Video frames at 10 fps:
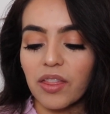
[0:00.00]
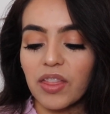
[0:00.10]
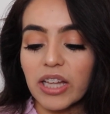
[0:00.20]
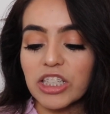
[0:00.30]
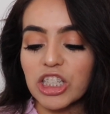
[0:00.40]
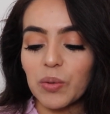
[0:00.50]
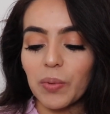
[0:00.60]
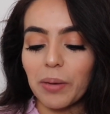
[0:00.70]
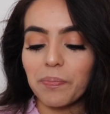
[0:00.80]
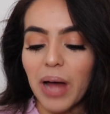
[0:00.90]
Then she
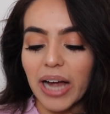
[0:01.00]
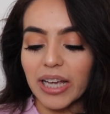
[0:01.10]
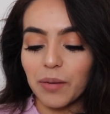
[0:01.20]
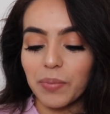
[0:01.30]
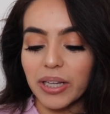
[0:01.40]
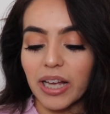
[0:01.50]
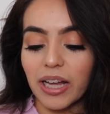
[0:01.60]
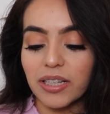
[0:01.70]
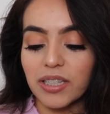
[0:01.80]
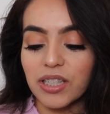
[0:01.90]
went back and
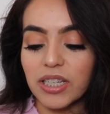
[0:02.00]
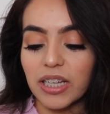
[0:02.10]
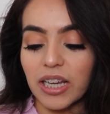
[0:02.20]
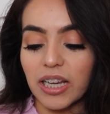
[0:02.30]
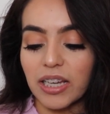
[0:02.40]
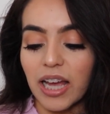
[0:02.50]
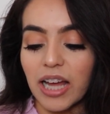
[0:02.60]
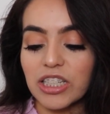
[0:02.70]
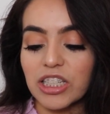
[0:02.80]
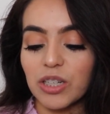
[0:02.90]
began to eat
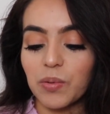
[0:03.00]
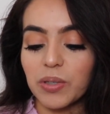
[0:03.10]
and she